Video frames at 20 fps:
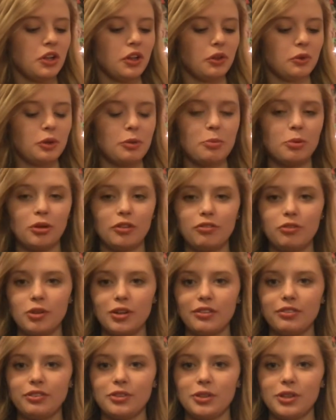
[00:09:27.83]

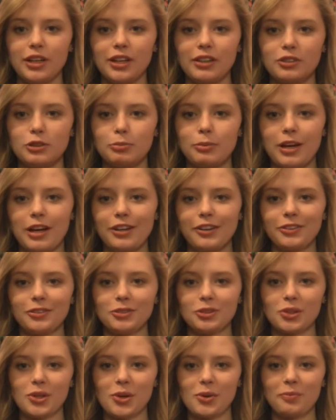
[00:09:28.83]
3.4 fluid ounce bottle,
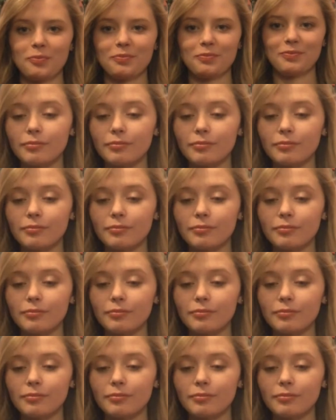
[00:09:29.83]
so.